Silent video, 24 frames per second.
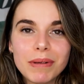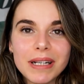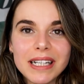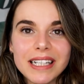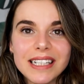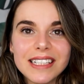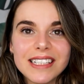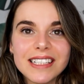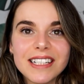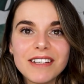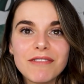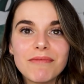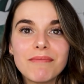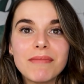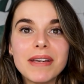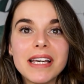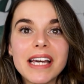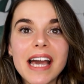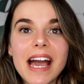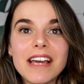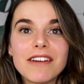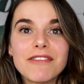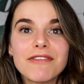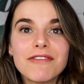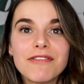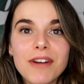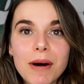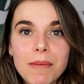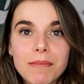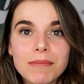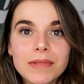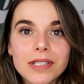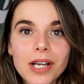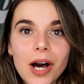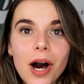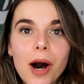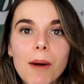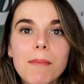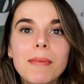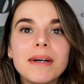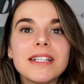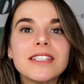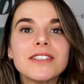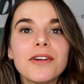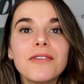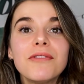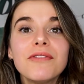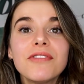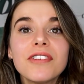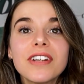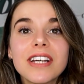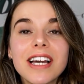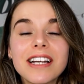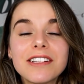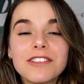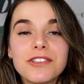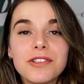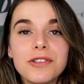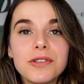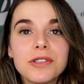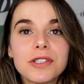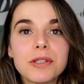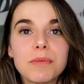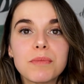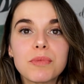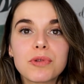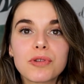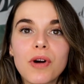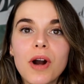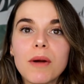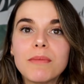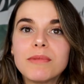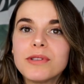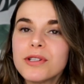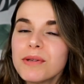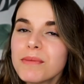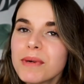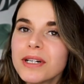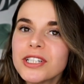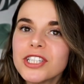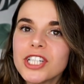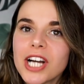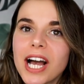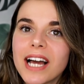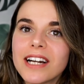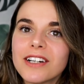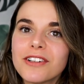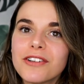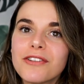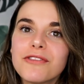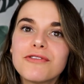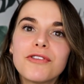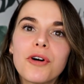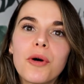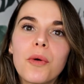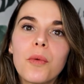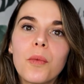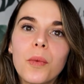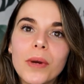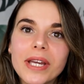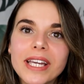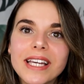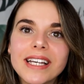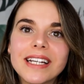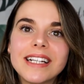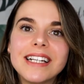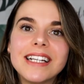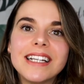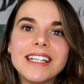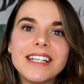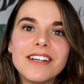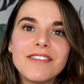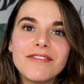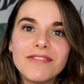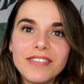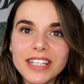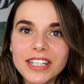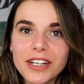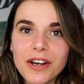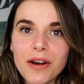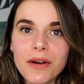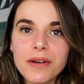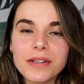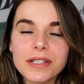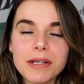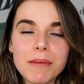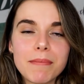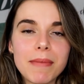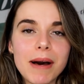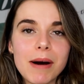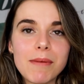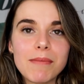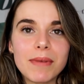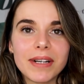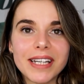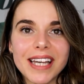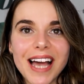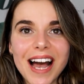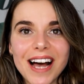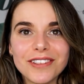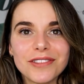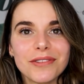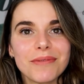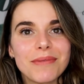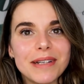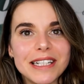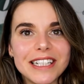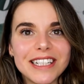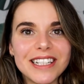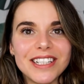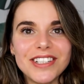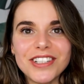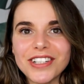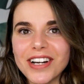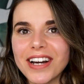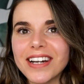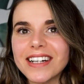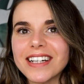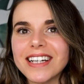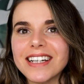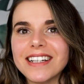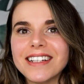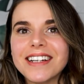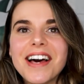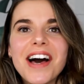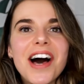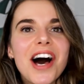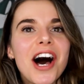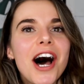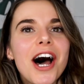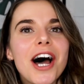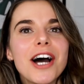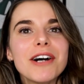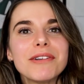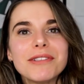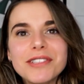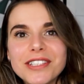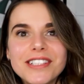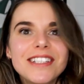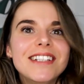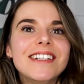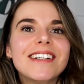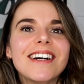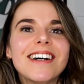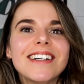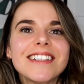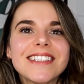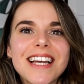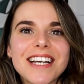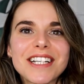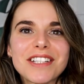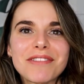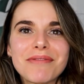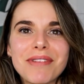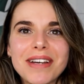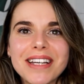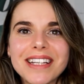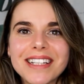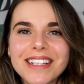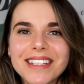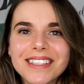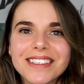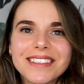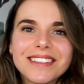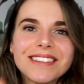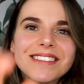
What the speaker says: please give me a thumbs up, and don't forget to subscribe to my channel for weekly videos about my candle making journey. I will see you guys next week.